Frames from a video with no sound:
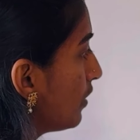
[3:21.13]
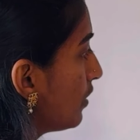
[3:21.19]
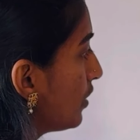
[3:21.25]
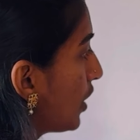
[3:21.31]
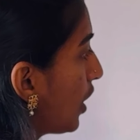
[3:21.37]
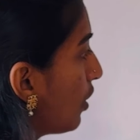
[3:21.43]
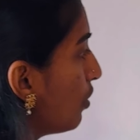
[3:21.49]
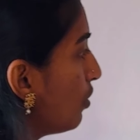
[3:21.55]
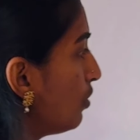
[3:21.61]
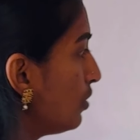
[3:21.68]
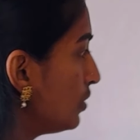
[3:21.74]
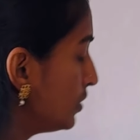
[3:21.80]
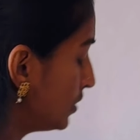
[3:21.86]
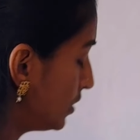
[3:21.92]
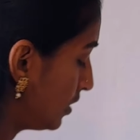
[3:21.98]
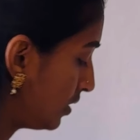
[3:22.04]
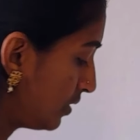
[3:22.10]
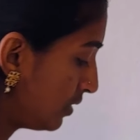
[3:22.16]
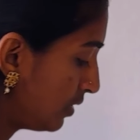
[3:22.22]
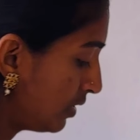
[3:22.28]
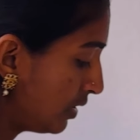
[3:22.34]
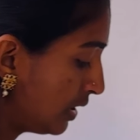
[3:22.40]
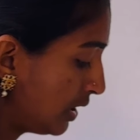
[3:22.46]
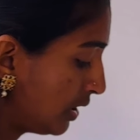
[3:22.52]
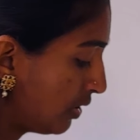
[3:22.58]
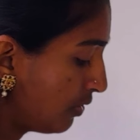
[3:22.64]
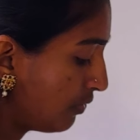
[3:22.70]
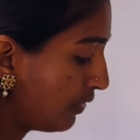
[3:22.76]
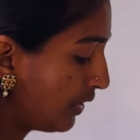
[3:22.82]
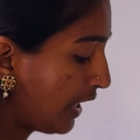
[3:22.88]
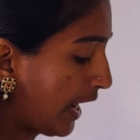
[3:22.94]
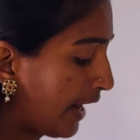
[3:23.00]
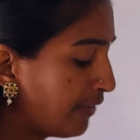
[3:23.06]
Now
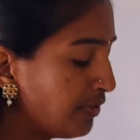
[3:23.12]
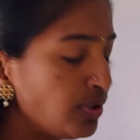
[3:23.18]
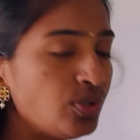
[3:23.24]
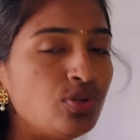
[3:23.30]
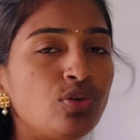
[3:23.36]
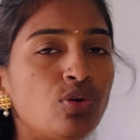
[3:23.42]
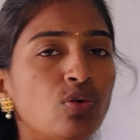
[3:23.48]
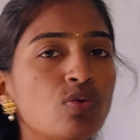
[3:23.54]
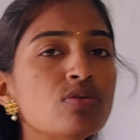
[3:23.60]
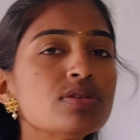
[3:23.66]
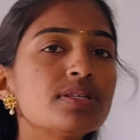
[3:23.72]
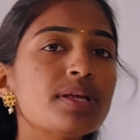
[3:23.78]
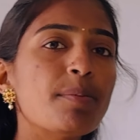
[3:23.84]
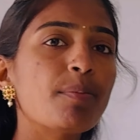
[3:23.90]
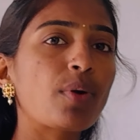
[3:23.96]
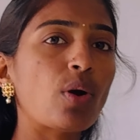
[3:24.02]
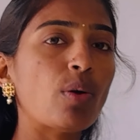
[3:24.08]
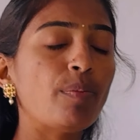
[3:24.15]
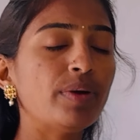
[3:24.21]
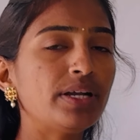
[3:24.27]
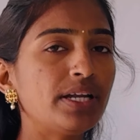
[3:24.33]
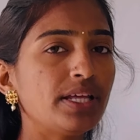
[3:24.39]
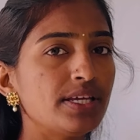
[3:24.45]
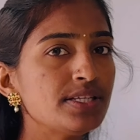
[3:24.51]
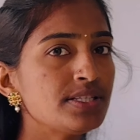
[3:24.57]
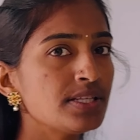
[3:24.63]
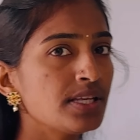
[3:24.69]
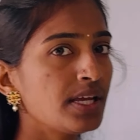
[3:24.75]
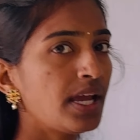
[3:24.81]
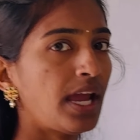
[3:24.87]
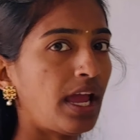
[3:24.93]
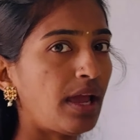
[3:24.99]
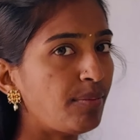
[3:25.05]
we have to know some properties
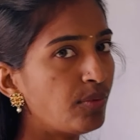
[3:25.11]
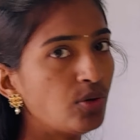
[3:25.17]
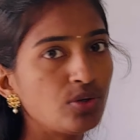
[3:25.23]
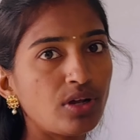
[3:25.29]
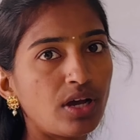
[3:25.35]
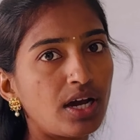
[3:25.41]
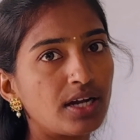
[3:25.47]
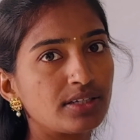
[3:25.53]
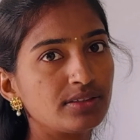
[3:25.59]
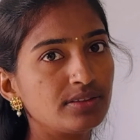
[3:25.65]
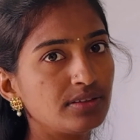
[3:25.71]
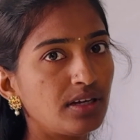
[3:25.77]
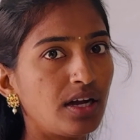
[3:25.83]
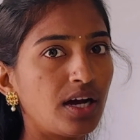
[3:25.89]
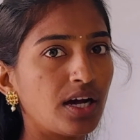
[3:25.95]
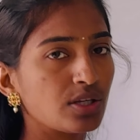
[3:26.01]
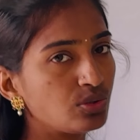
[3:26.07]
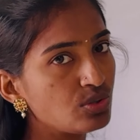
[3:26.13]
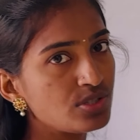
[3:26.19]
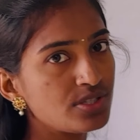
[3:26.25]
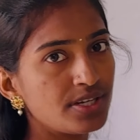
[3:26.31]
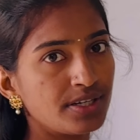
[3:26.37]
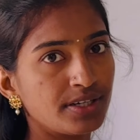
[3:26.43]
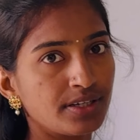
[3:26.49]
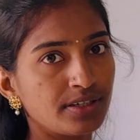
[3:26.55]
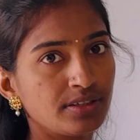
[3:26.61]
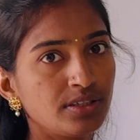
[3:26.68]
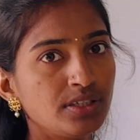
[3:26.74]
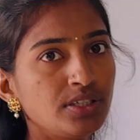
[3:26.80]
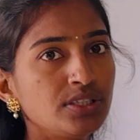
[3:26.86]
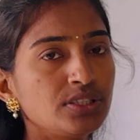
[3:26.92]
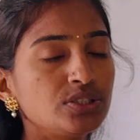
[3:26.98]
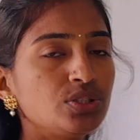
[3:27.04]
about orthocenter.
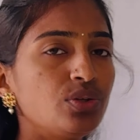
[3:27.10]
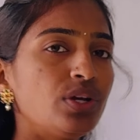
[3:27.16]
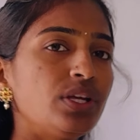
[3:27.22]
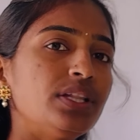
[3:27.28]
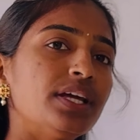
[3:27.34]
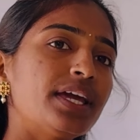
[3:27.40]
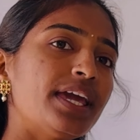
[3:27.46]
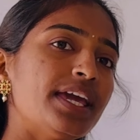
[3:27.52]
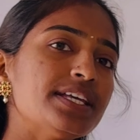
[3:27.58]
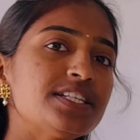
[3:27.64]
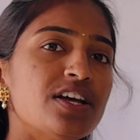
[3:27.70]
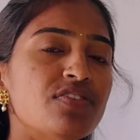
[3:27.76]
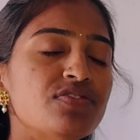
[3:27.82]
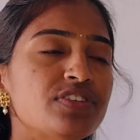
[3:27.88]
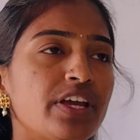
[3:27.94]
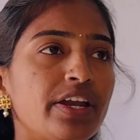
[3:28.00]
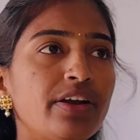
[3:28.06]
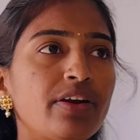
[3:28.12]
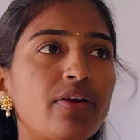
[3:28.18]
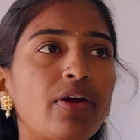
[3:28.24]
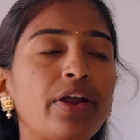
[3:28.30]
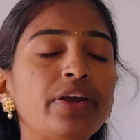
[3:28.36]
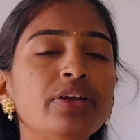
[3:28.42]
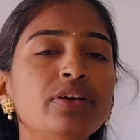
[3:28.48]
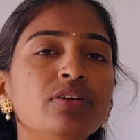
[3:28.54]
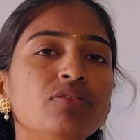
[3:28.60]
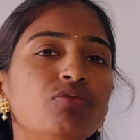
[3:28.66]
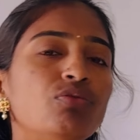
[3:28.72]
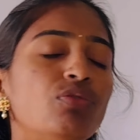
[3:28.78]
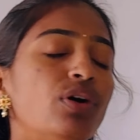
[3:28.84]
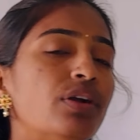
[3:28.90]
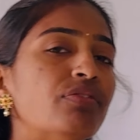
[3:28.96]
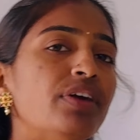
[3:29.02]
So in the case of centroid,
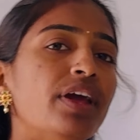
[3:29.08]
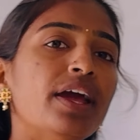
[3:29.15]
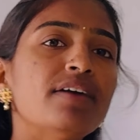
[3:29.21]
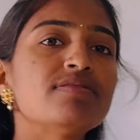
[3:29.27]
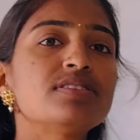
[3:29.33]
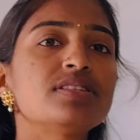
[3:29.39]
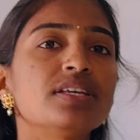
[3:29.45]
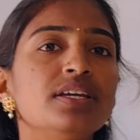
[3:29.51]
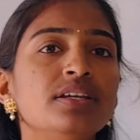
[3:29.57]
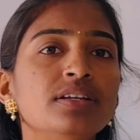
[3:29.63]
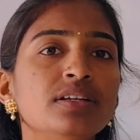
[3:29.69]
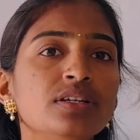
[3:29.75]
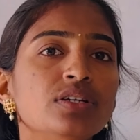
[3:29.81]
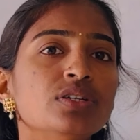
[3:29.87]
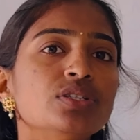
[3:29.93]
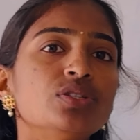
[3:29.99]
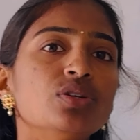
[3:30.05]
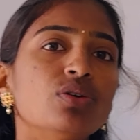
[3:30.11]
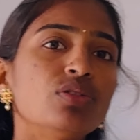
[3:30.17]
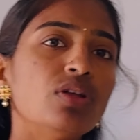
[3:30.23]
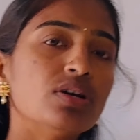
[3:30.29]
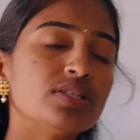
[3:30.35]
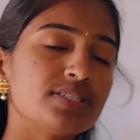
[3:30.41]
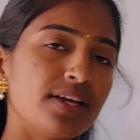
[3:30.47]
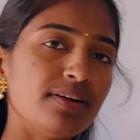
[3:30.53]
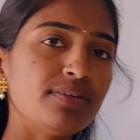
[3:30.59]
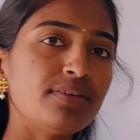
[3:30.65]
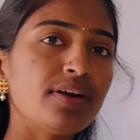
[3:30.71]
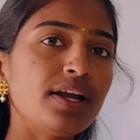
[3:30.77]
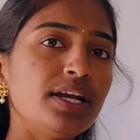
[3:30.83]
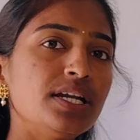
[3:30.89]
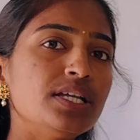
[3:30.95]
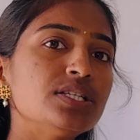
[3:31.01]
what we have seen, so the
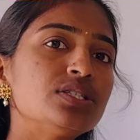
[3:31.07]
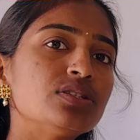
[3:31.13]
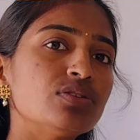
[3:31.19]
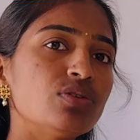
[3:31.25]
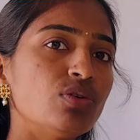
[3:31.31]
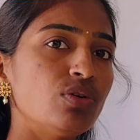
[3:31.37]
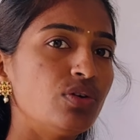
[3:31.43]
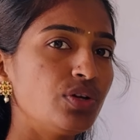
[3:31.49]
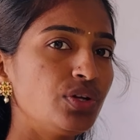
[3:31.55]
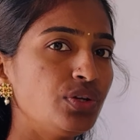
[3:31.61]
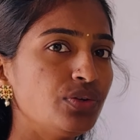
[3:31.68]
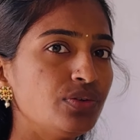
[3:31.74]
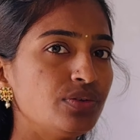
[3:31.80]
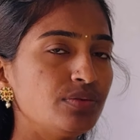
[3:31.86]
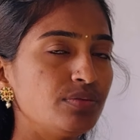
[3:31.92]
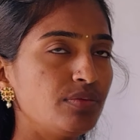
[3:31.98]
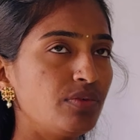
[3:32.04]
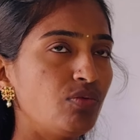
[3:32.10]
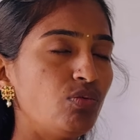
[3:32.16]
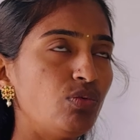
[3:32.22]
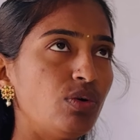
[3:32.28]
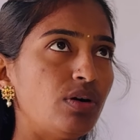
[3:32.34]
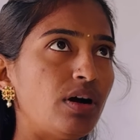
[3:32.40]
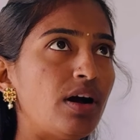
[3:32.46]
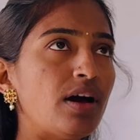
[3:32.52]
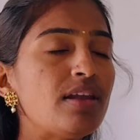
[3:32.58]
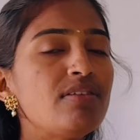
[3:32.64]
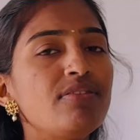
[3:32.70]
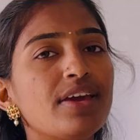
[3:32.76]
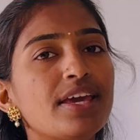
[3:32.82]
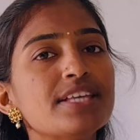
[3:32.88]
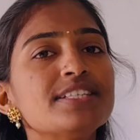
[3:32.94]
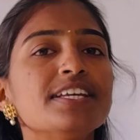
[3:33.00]
centroid is you
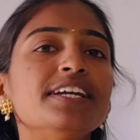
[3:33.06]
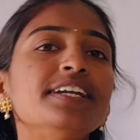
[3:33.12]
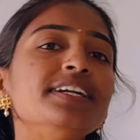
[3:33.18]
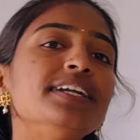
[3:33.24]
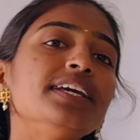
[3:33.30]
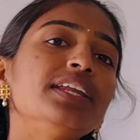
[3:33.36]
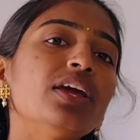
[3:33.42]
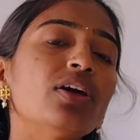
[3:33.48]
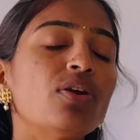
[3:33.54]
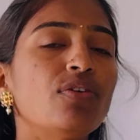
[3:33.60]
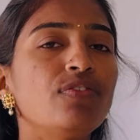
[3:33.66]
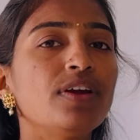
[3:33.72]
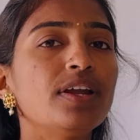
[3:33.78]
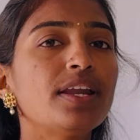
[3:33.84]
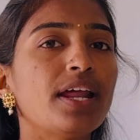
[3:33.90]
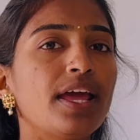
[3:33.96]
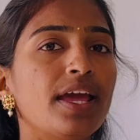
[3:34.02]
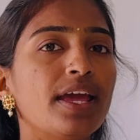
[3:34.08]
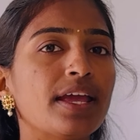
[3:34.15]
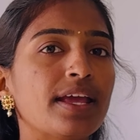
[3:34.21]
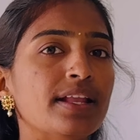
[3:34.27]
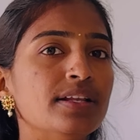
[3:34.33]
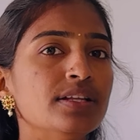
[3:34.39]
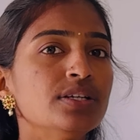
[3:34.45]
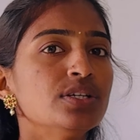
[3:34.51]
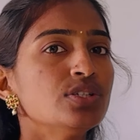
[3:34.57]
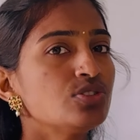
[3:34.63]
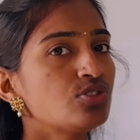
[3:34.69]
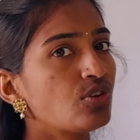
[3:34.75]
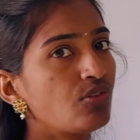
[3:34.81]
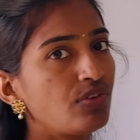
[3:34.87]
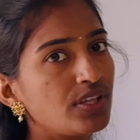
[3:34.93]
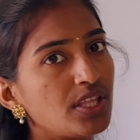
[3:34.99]
always interior of a triangle.
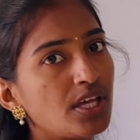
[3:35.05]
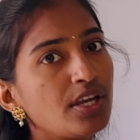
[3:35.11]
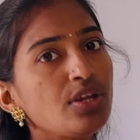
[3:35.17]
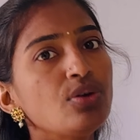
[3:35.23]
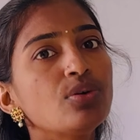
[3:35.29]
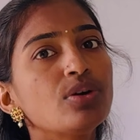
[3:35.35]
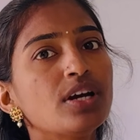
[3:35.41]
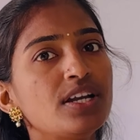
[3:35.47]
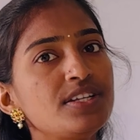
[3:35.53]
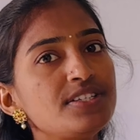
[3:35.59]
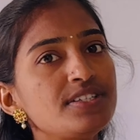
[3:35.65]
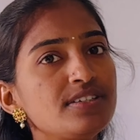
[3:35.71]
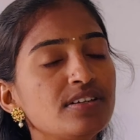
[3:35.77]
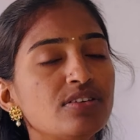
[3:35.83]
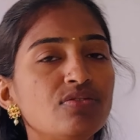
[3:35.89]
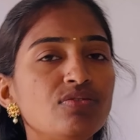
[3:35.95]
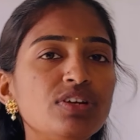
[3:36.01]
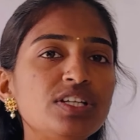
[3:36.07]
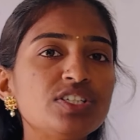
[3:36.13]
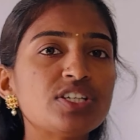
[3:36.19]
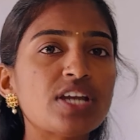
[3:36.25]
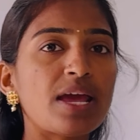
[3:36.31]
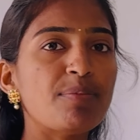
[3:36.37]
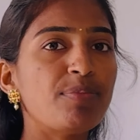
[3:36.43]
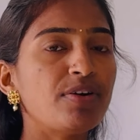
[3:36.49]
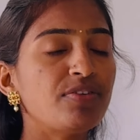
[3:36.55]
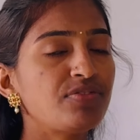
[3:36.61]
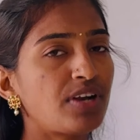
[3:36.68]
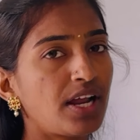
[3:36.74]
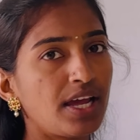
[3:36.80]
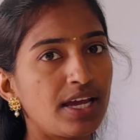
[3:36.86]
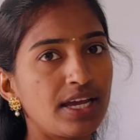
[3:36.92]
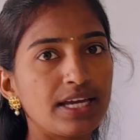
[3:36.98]
So whether you consider which type of
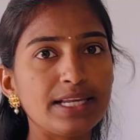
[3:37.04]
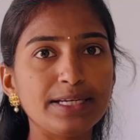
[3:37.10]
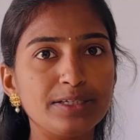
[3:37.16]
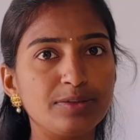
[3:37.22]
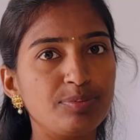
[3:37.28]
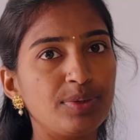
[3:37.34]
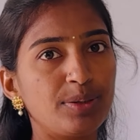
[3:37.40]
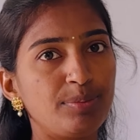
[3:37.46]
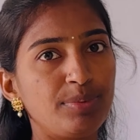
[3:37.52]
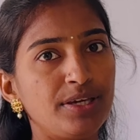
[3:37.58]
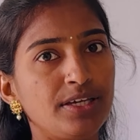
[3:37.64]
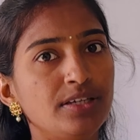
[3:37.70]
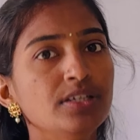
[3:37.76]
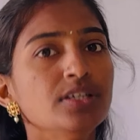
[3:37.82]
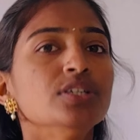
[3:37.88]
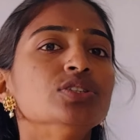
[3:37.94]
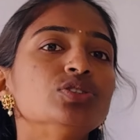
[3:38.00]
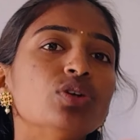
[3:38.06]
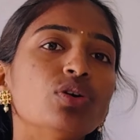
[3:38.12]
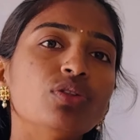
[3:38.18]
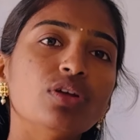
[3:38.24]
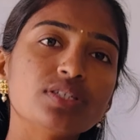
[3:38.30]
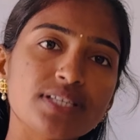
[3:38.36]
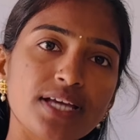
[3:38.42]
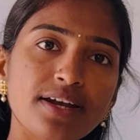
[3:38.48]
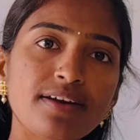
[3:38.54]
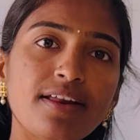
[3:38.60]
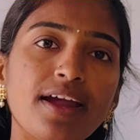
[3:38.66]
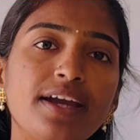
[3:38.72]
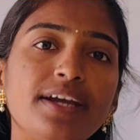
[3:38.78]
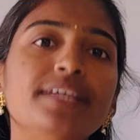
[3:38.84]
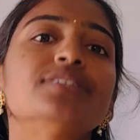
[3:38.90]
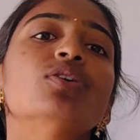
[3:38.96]
triangle it may be, so the
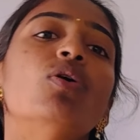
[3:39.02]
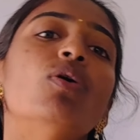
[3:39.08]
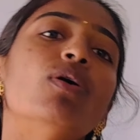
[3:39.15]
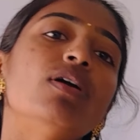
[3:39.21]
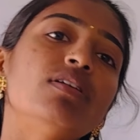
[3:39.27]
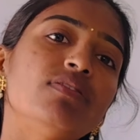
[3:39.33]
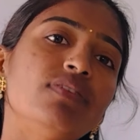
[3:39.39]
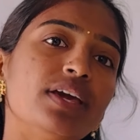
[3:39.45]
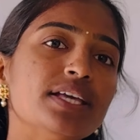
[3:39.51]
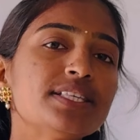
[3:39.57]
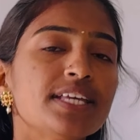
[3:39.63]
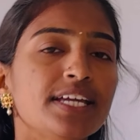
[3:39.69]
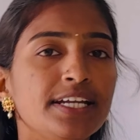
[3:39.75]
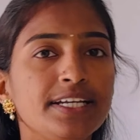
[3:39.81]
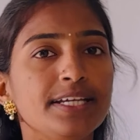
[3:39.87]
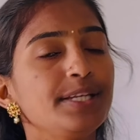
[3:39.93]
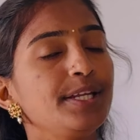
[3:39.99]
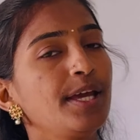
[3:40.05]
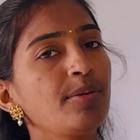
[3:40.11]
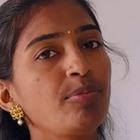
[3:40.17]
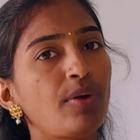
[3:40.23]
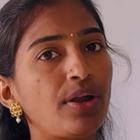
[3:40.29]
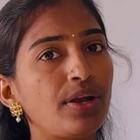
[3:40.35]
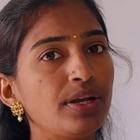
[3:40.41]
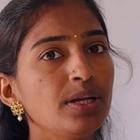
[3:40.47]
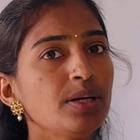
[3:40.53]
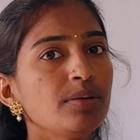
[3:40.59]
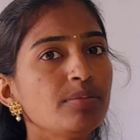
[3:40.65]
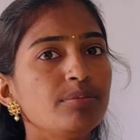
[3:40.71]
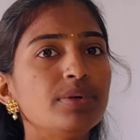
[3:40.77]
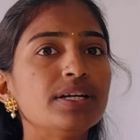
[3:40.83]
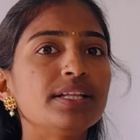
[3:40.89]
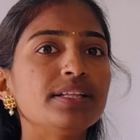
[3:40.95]
centroid is always interior point.
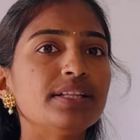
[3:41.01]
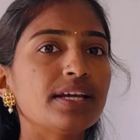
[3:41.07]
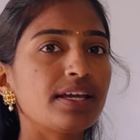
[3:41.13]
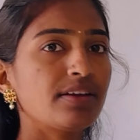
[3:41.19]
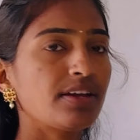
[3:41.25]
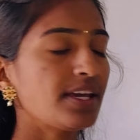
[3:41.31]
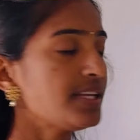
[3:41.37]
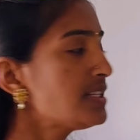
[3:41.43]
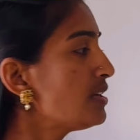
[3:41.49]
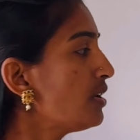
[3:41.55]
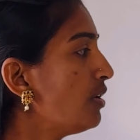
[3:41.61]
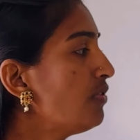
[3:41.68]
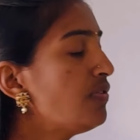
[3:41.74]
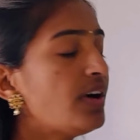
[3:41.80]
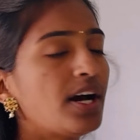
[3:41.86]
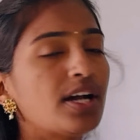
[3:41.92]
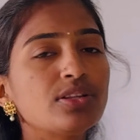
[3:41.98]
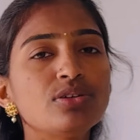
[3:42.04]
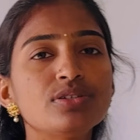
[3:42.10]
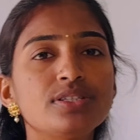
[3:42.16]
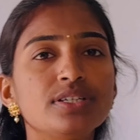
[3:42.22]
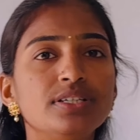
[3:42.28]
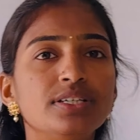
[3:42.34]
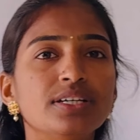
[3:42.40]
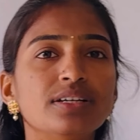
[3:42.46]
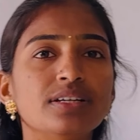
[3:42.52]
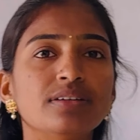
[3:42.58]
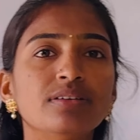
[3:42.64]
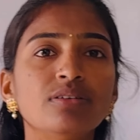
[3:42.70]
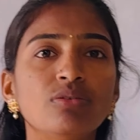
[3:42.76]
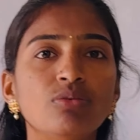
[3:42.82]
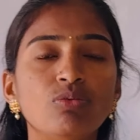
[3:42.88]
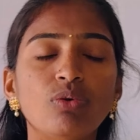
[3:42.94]
But in the case of orthocenter,
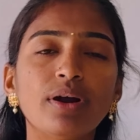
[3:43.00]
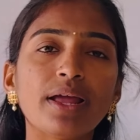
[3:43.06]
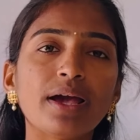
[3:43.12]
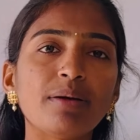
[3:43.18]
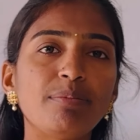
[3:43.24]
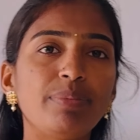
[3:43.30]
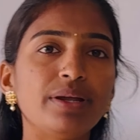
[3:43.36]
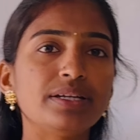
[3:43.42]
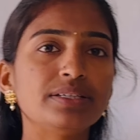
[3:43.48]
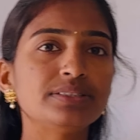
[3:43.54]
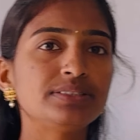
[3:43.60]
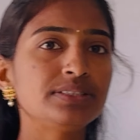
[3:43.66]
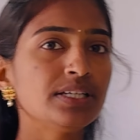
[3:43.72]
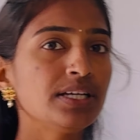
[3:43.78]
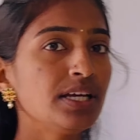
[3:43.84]
what happens?